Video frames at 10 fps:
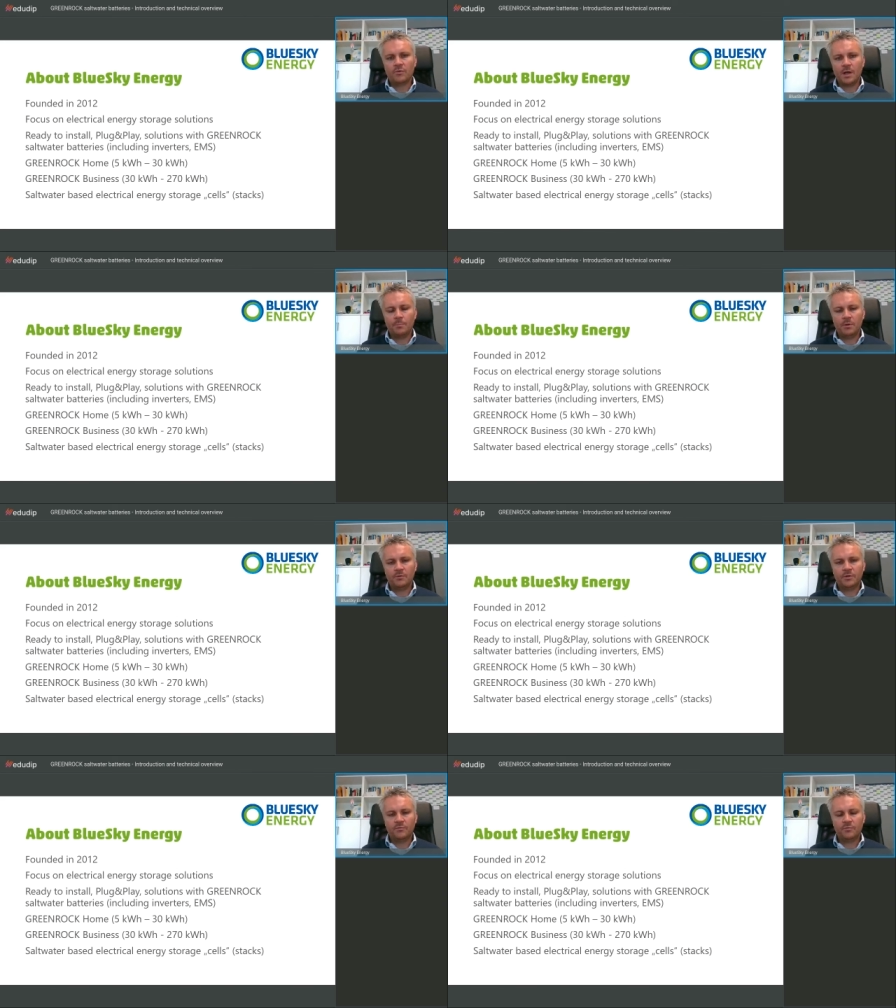and we
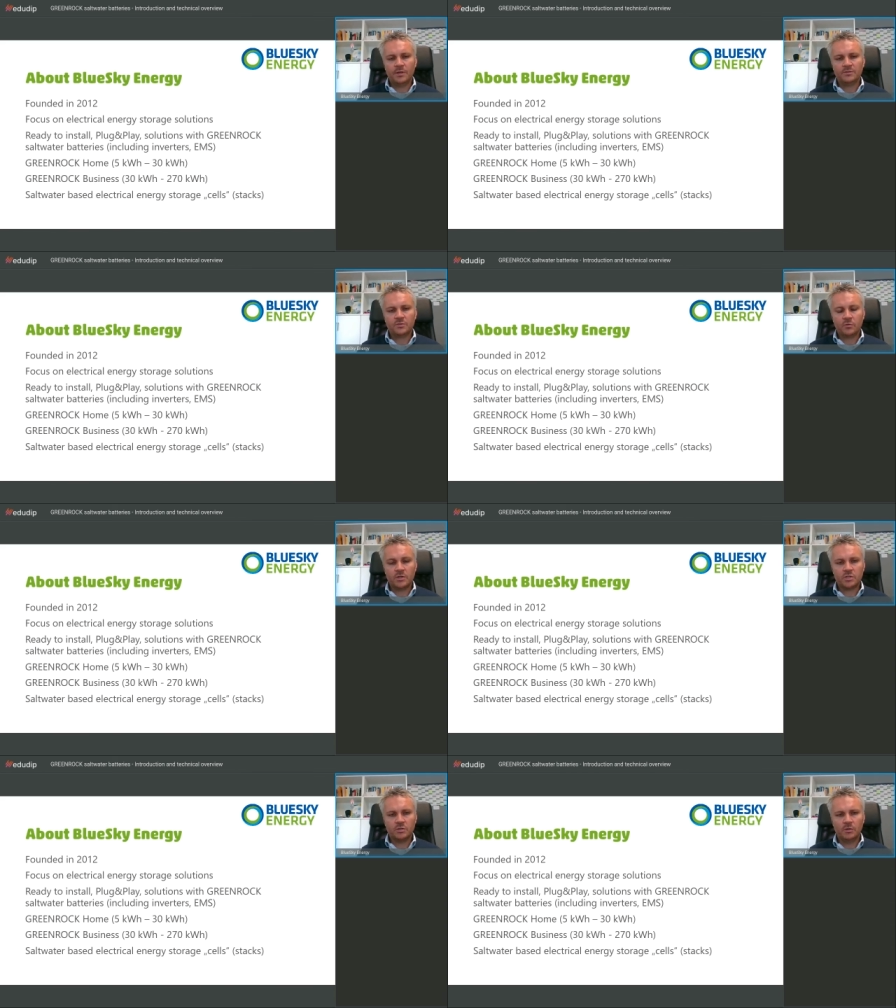got then stuck
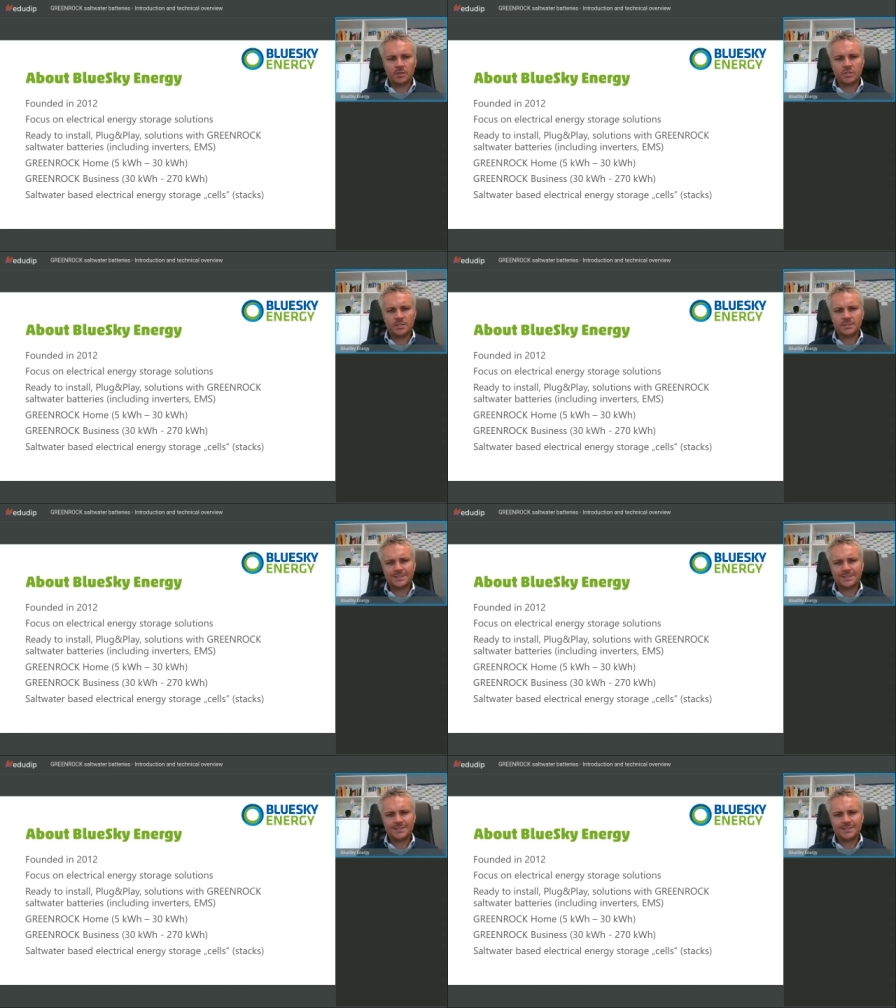with that